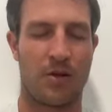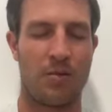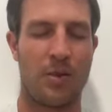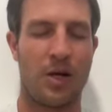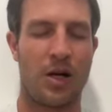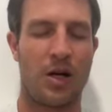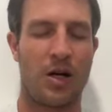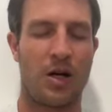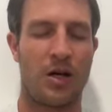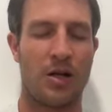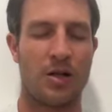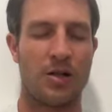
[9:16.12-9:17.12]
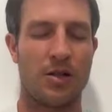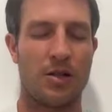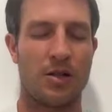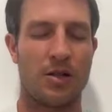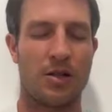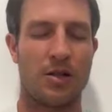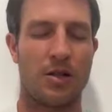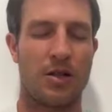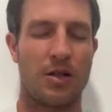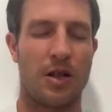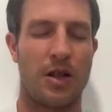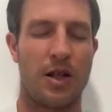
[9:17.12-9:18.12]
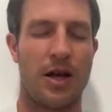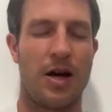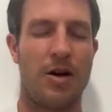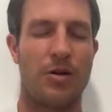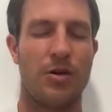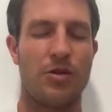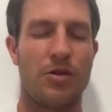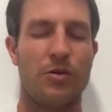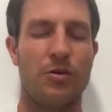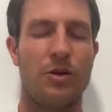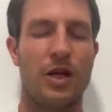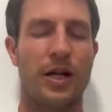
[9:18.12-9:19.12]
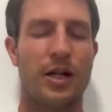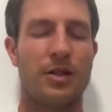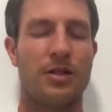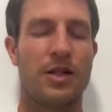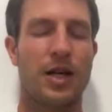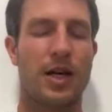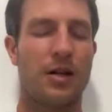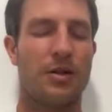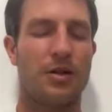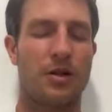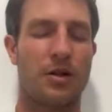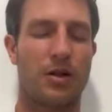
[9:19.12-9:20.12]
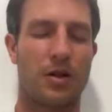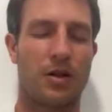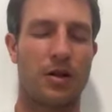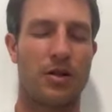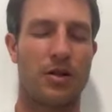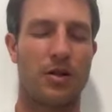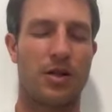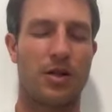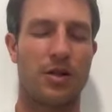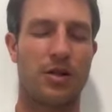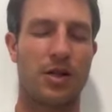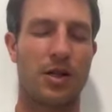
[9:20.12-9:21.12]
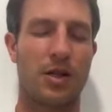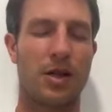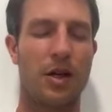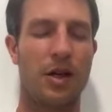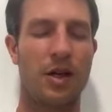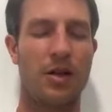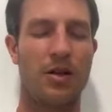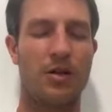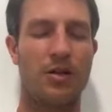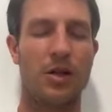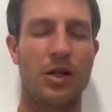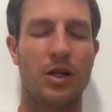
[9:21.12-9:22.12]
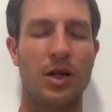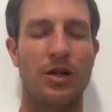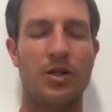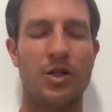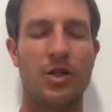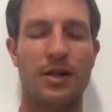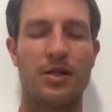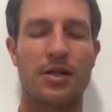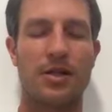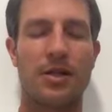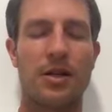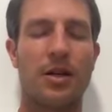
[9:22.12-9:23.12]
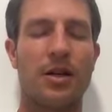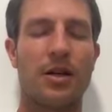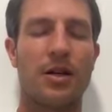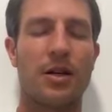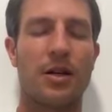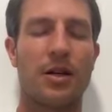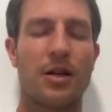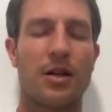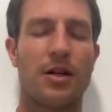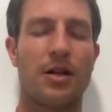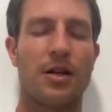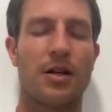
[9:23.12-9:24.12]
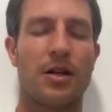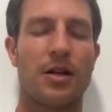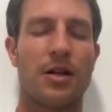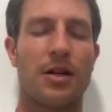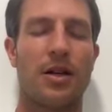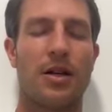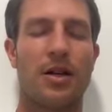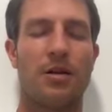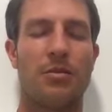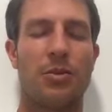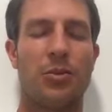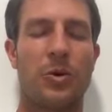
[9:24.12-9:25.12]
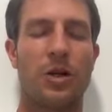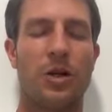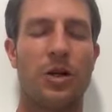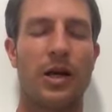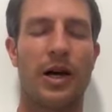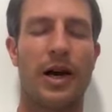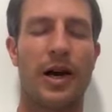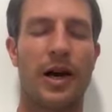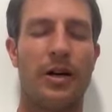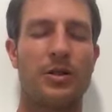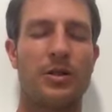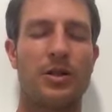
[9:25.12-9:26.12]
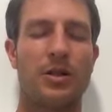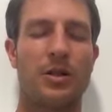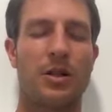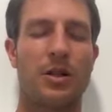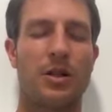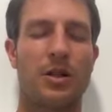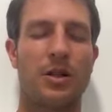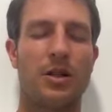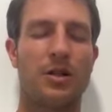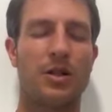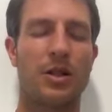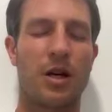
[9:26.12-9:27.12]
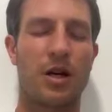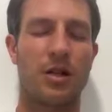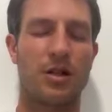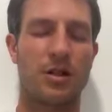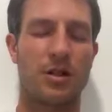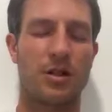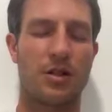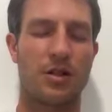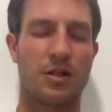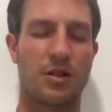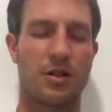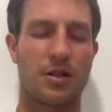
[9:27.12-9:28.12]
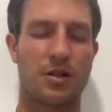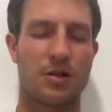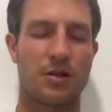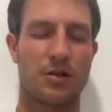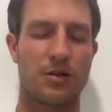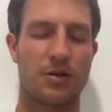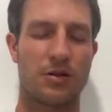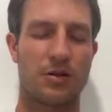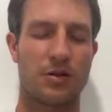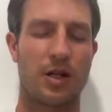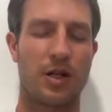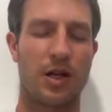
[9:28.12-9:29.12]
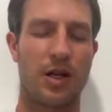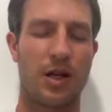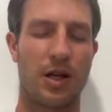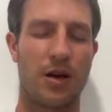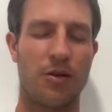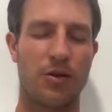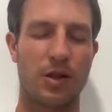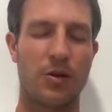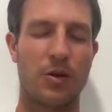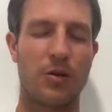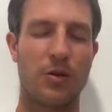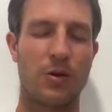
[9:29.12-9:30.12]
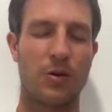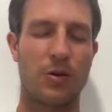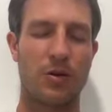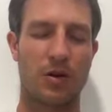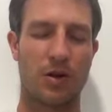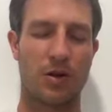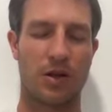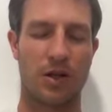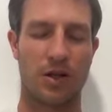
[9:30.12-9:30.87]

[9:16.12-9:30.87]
Gonna pause, allow the new light to enter, to sink in, to be digested, and breathe out all the toxins, letting out the old.